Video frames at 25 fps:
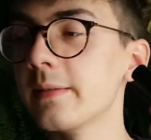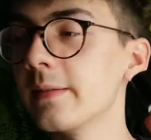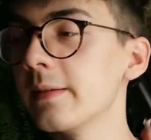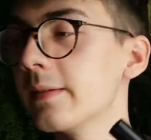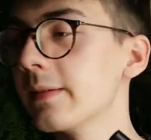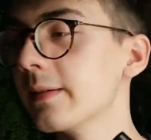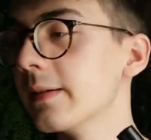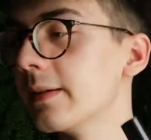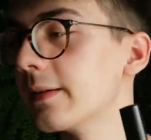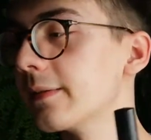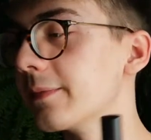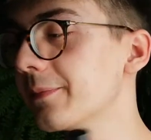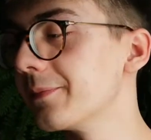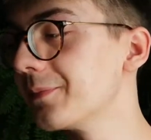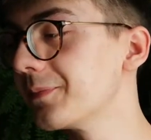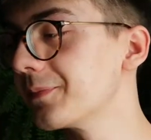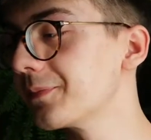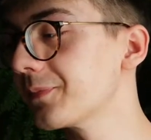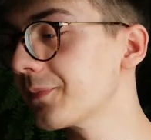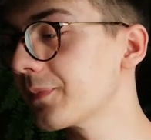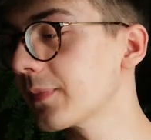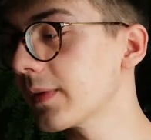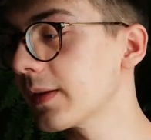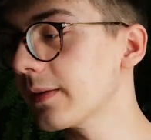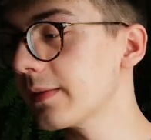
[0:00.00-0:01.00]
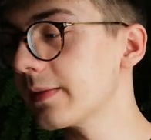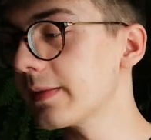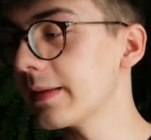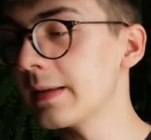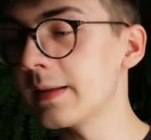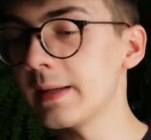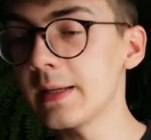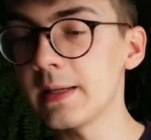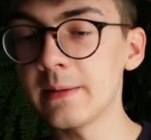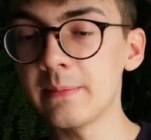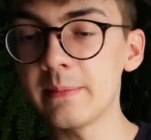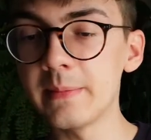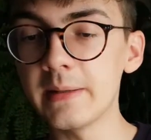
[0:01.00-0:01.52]
These are 10
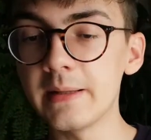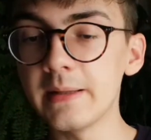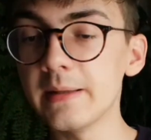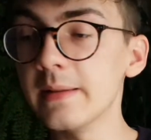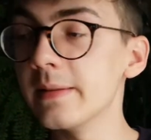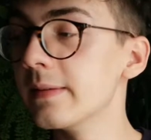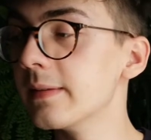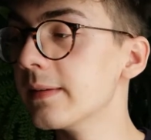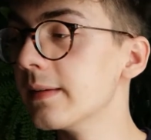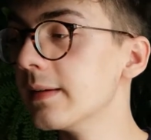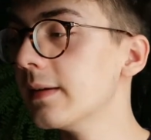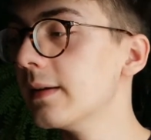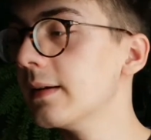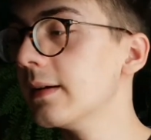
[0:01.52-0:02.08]
mls.